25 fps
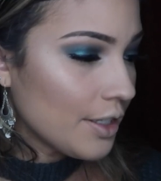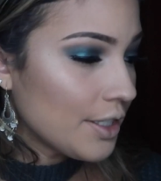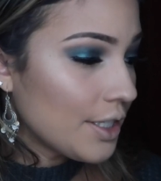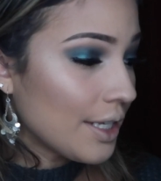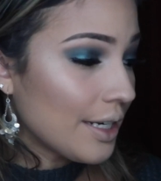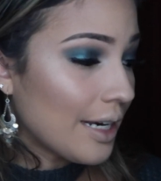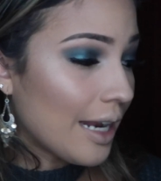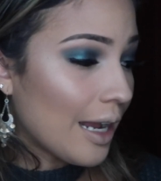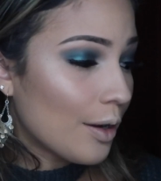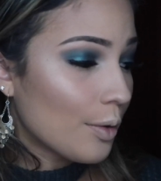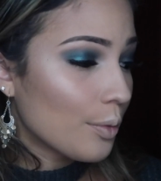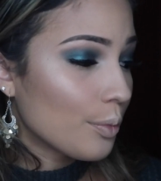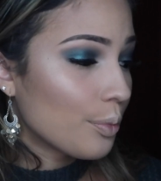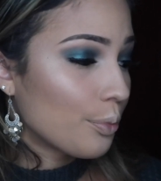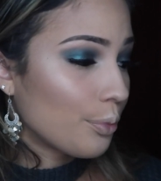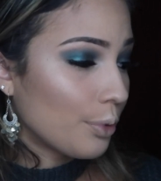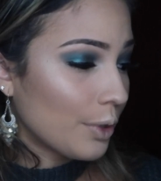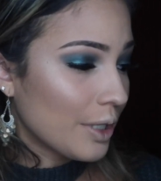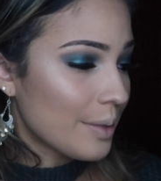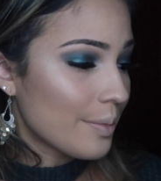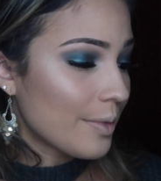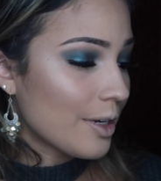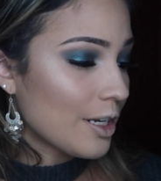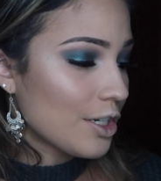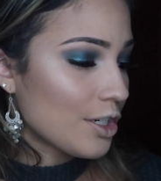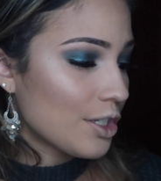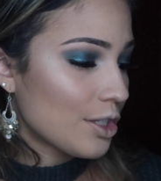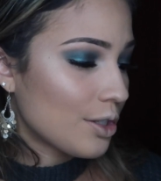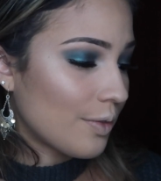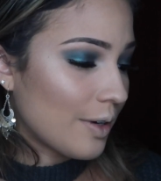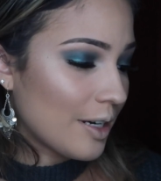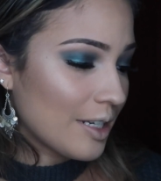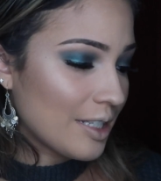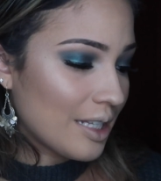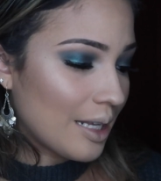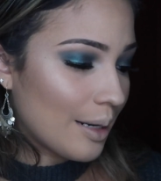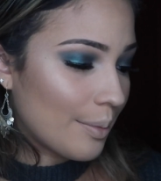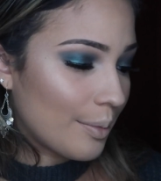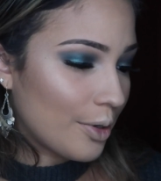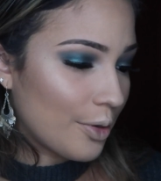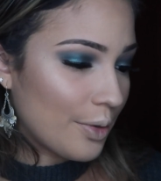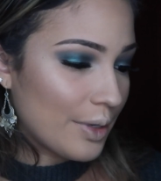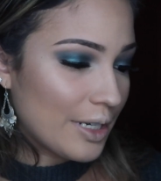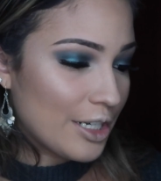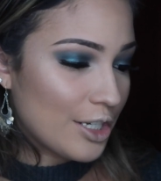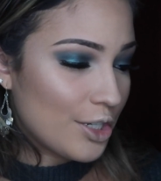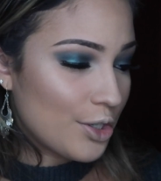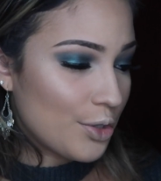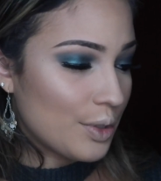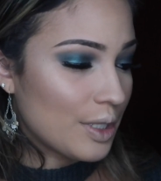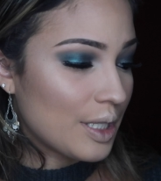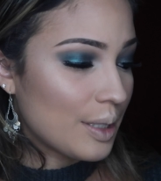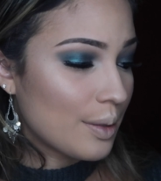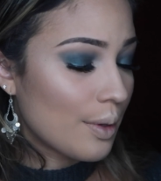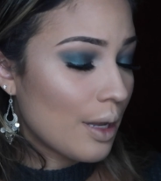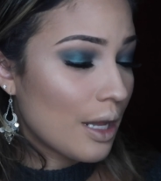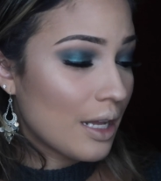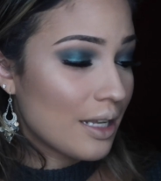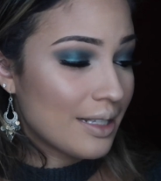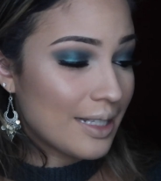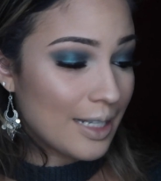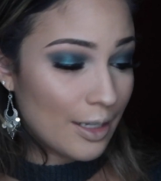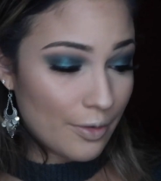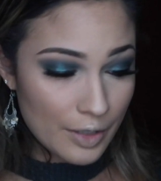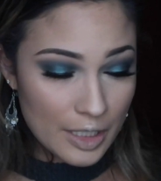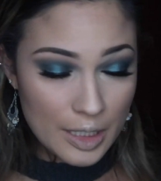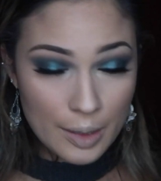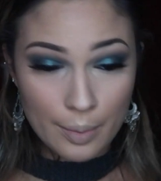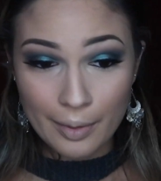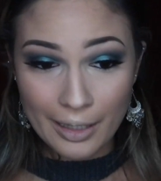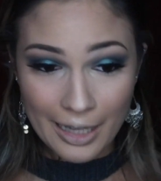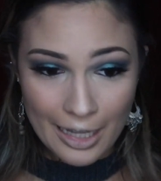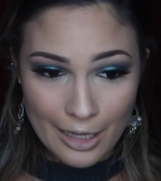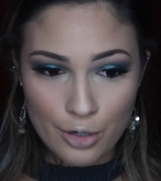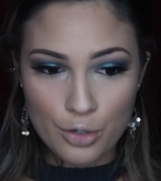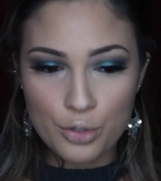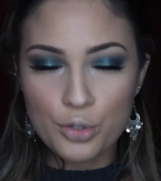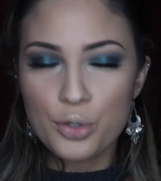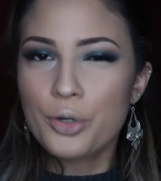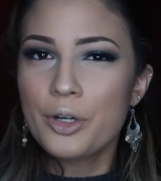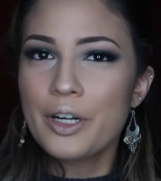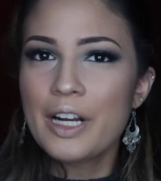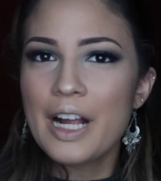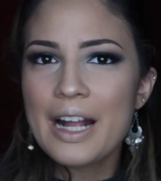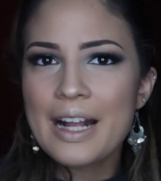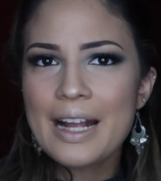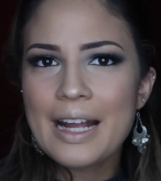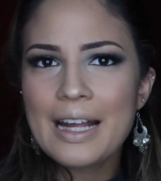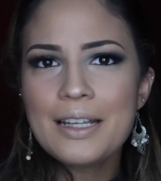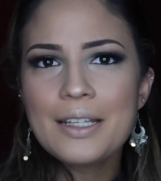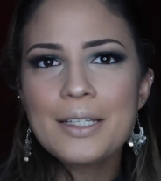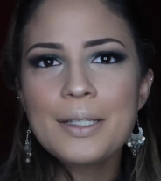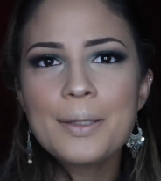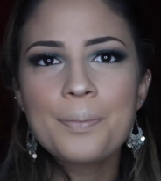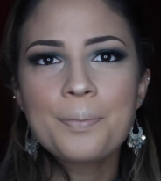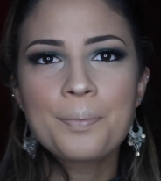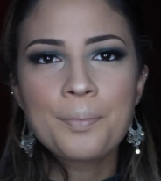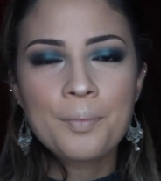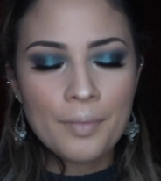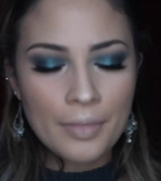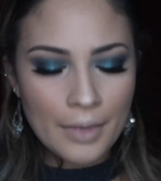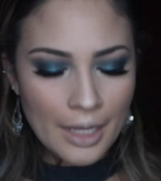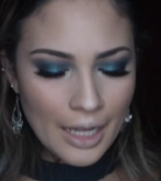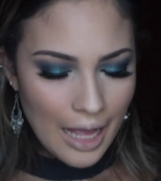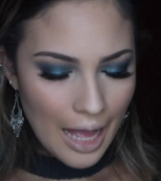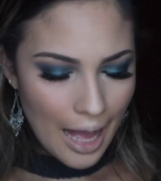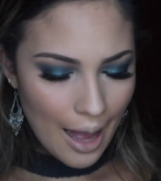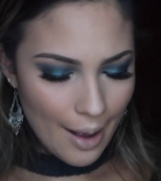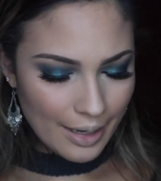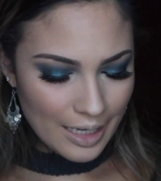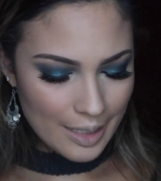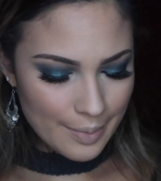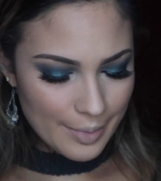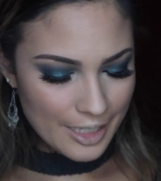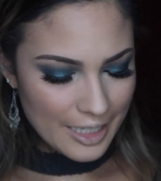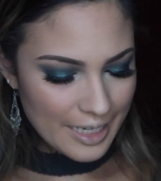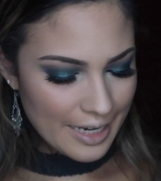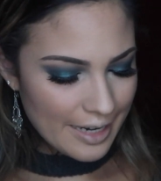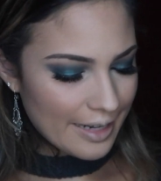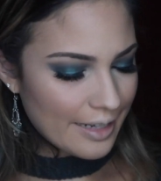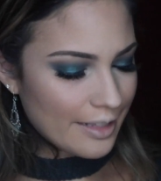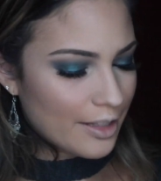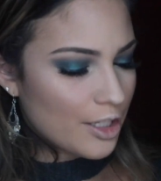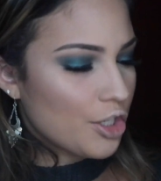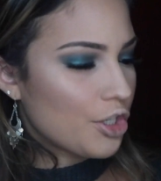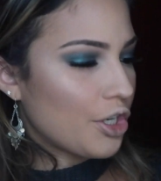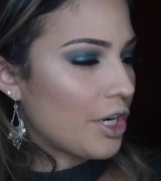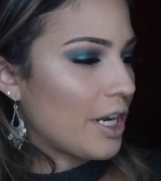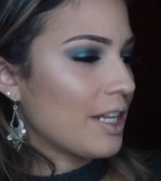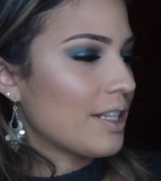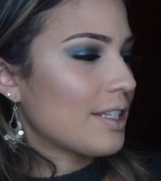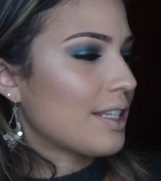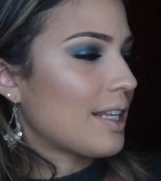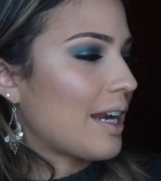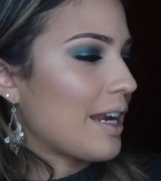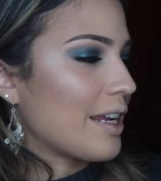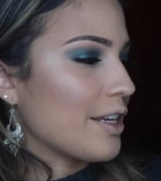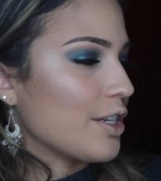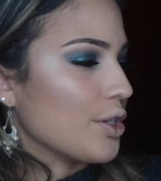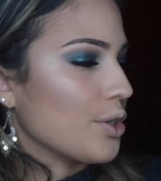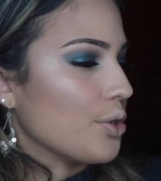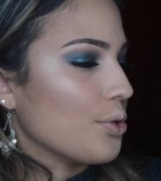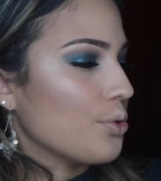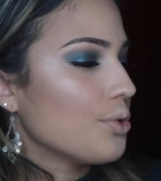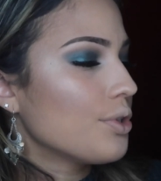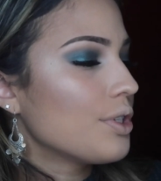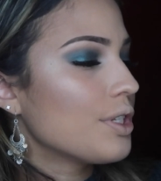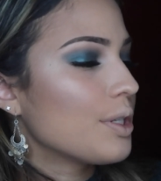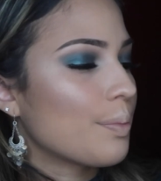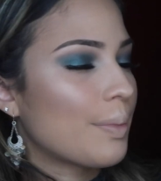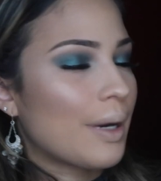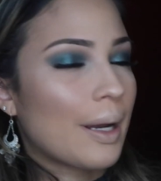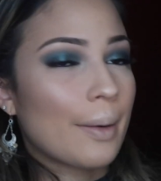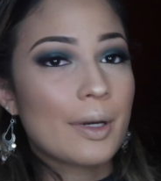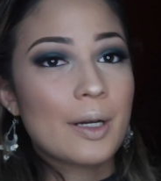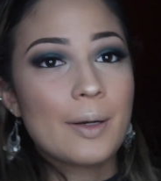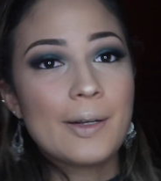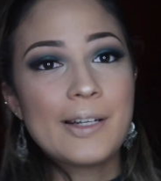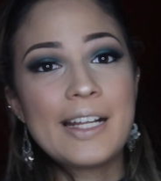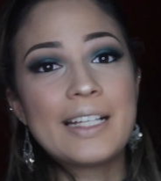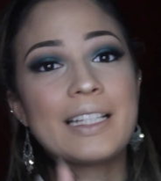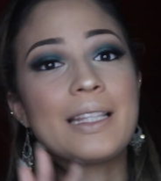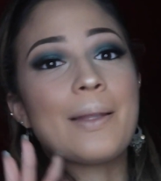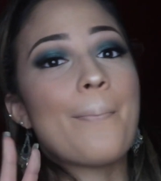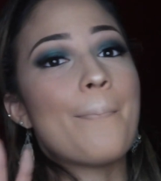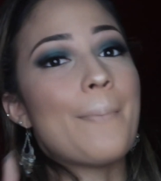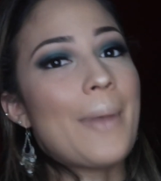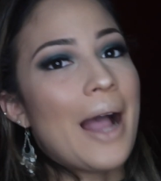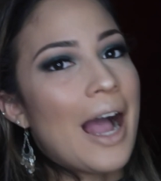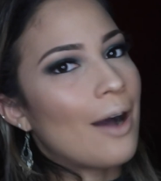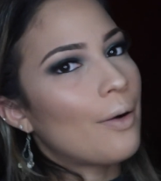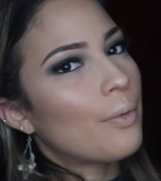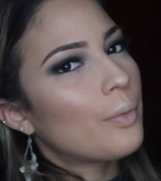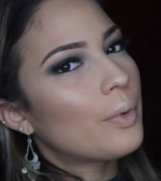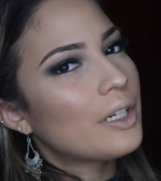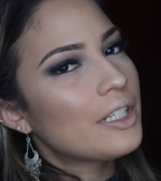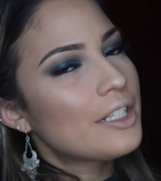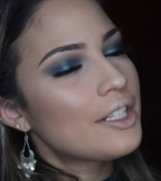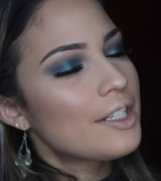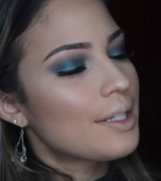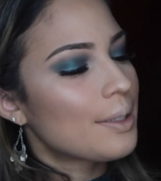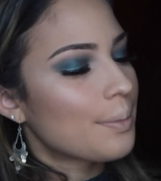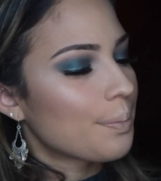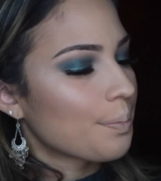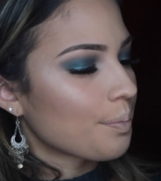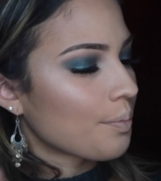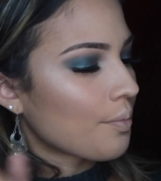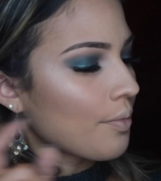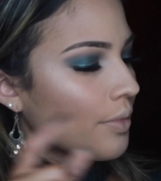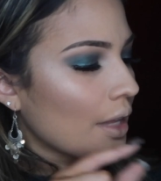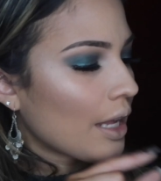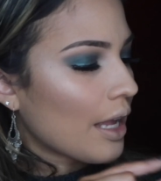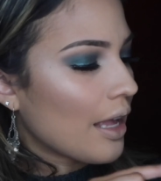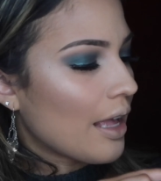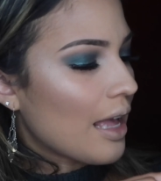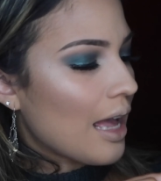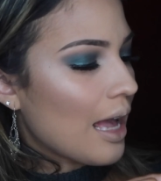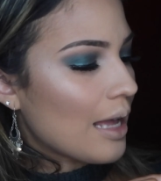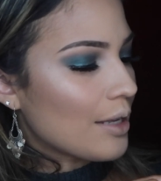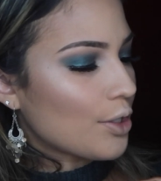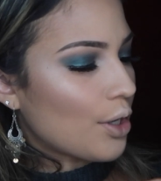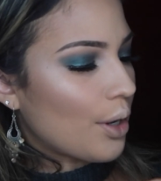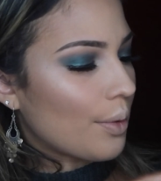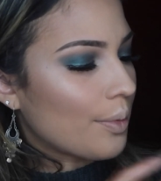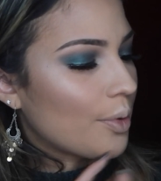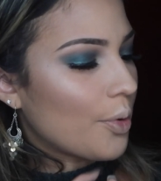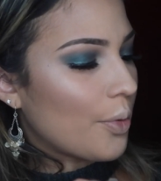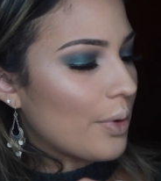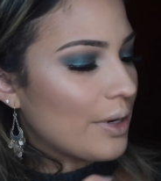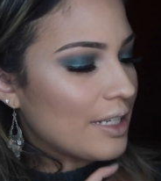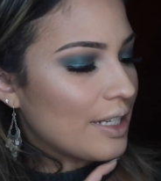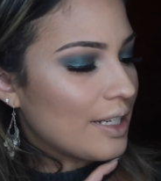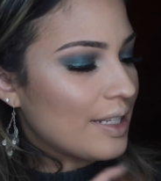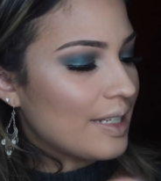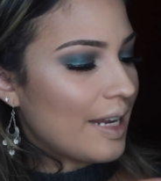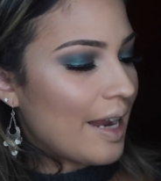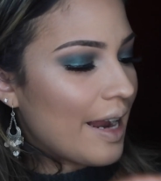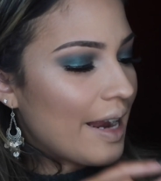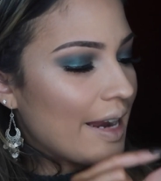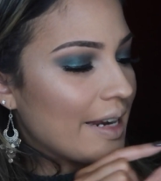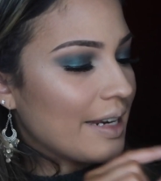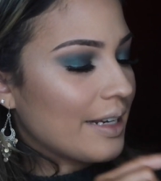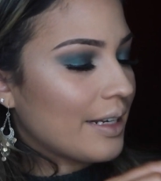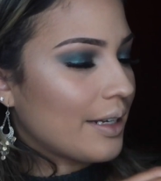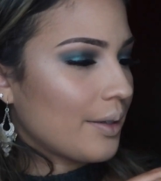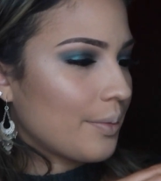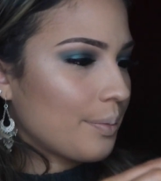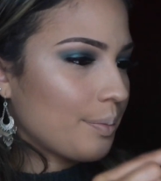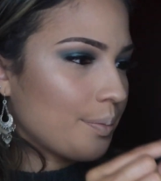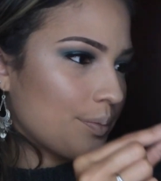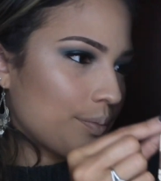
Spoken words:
So now pretty much the rest that I'm going to do is self-explanatory, I guess. I'm going to be taking the shades that I used, but I'm going to take the matte ones. So I'm going to take